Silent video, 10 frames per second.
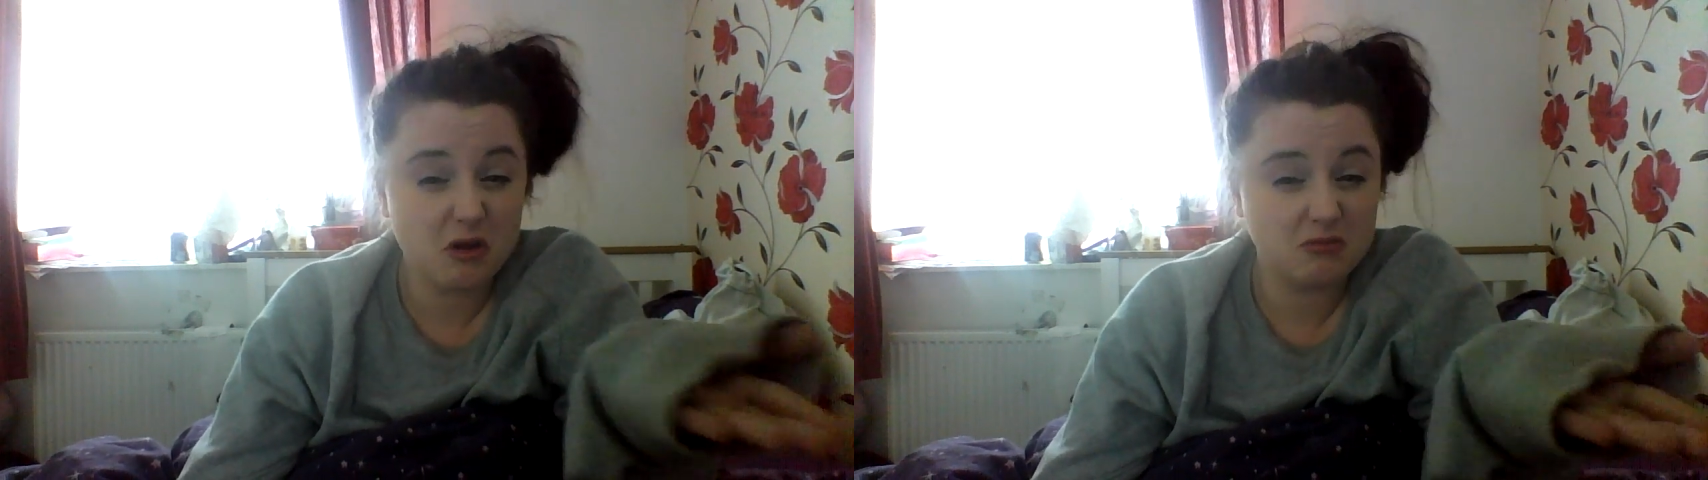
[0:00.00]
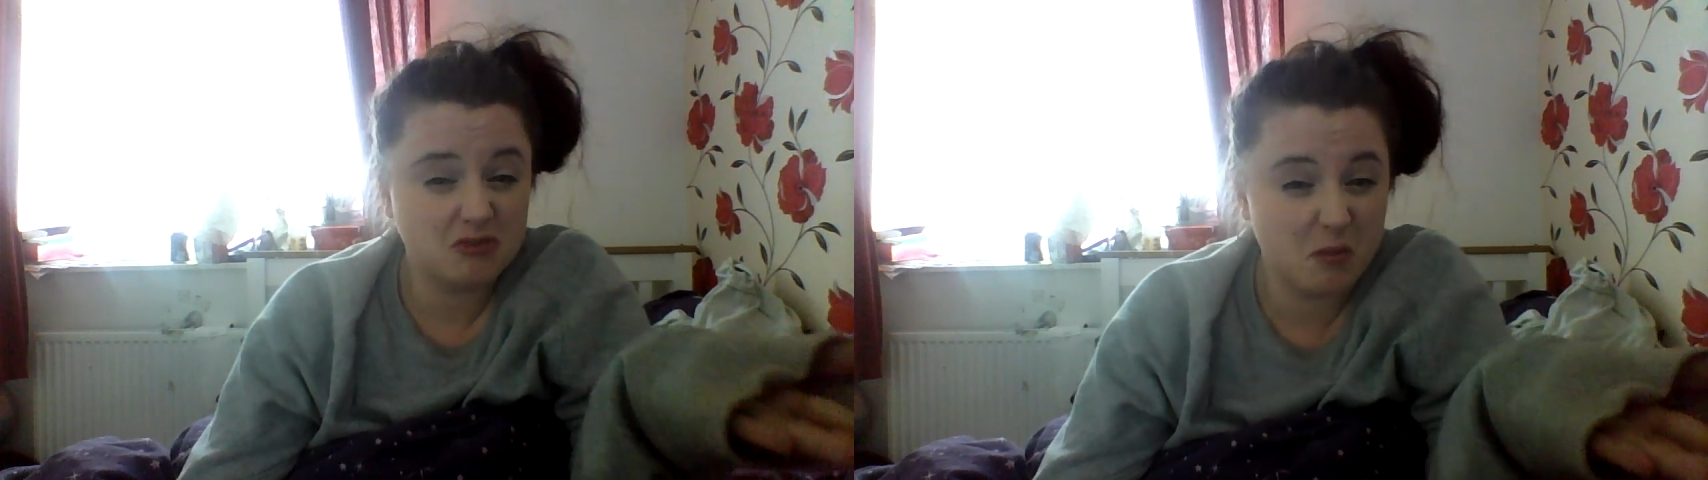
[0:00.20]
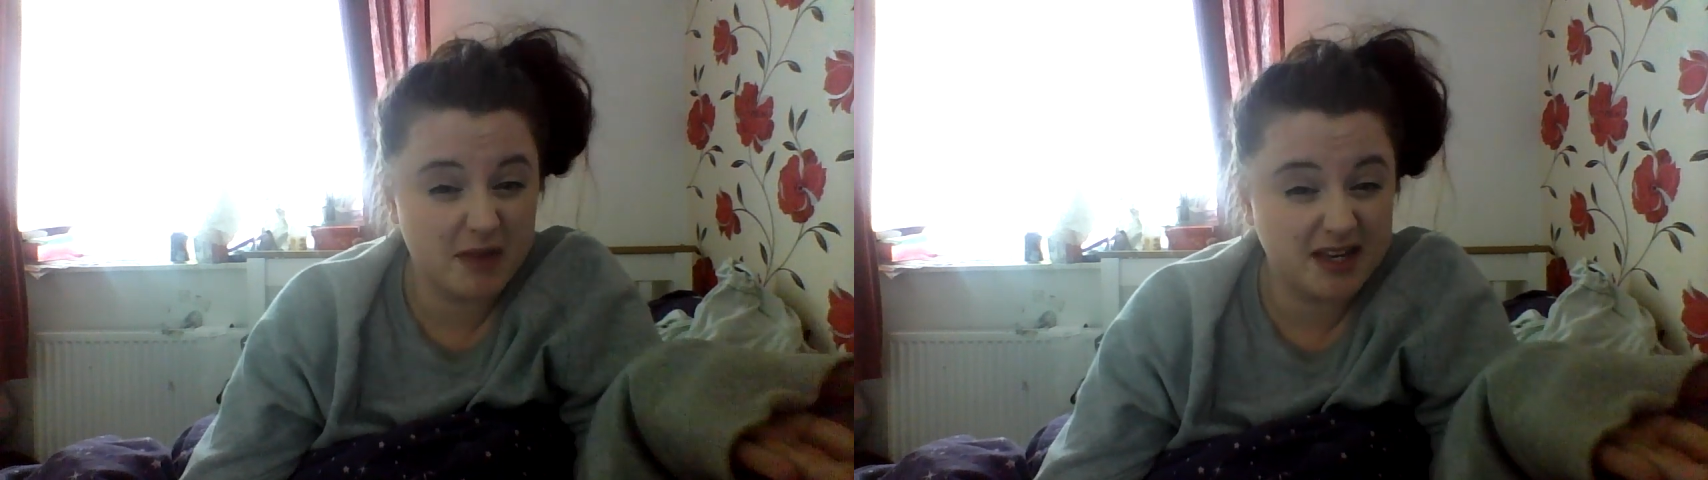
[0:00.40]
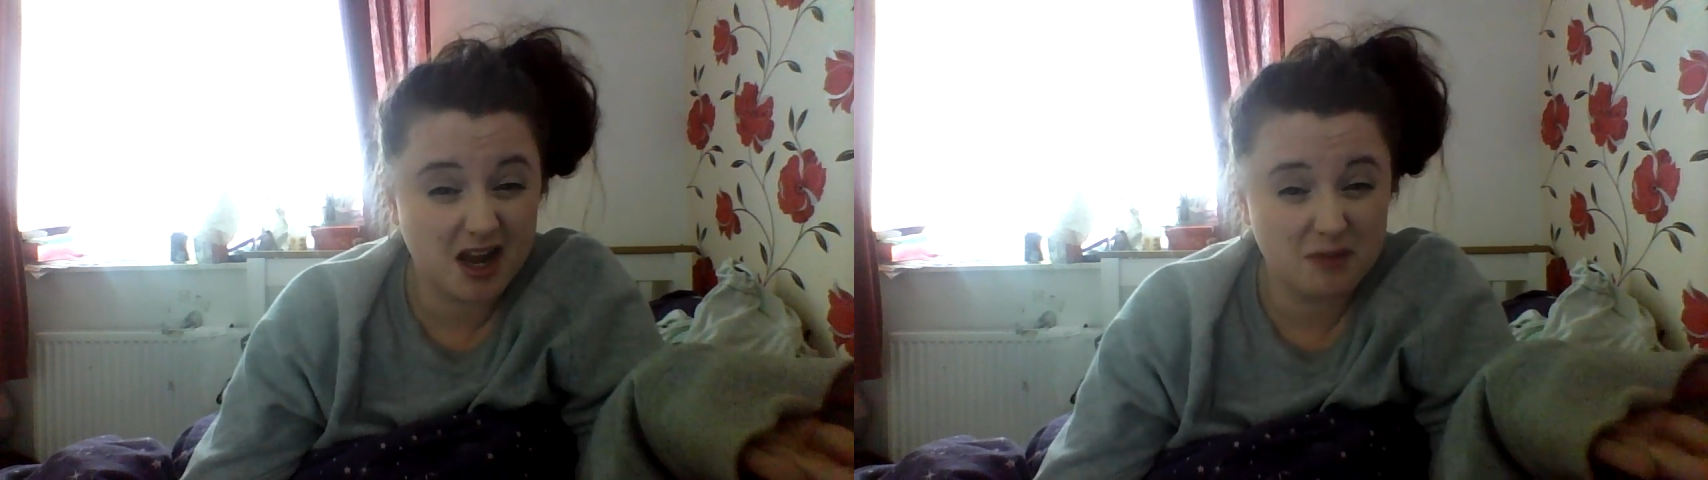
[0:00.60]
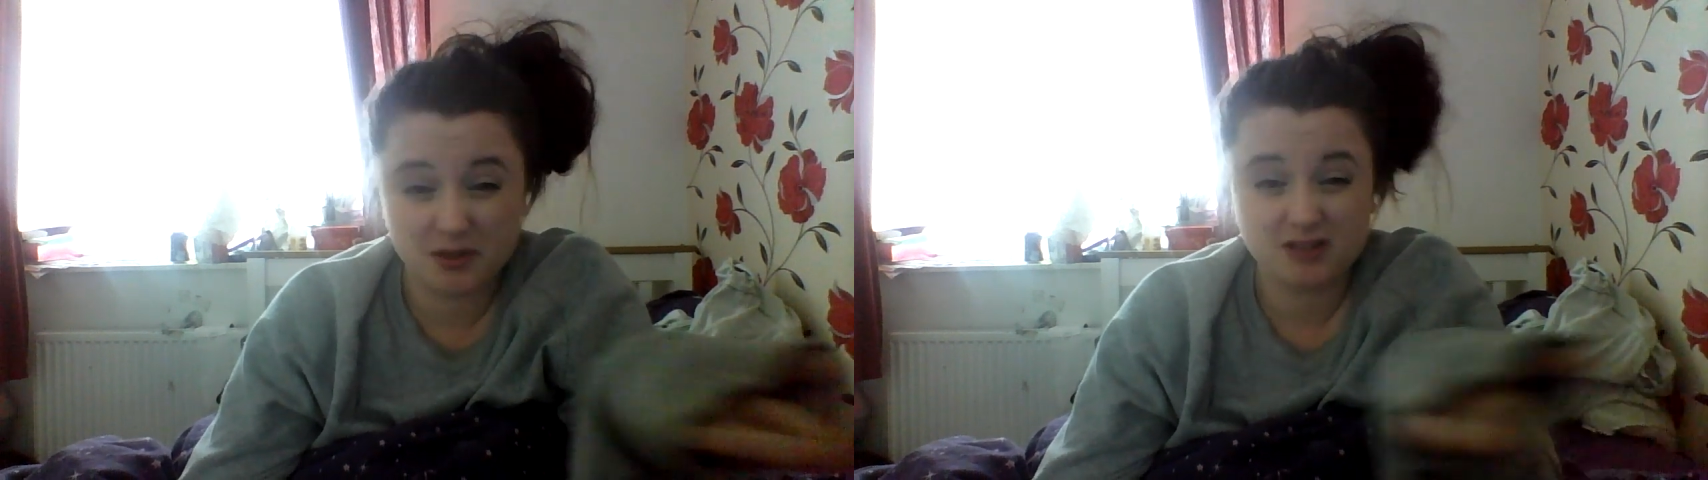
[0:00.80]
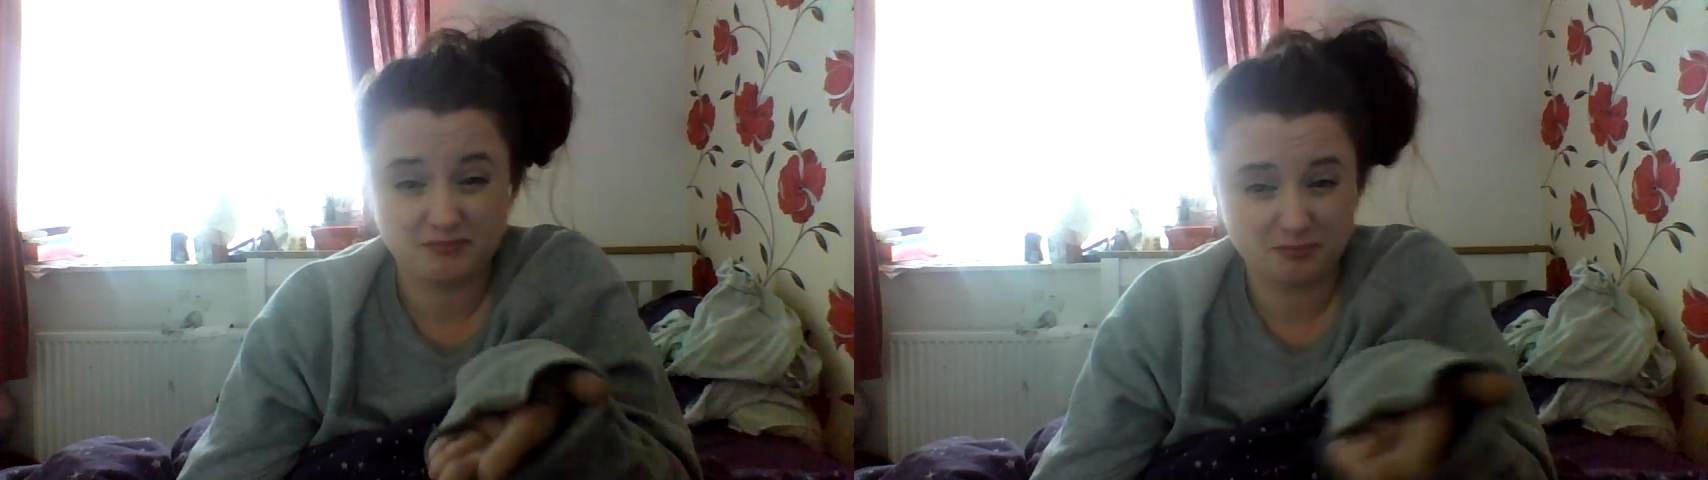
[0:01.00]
not midnight, but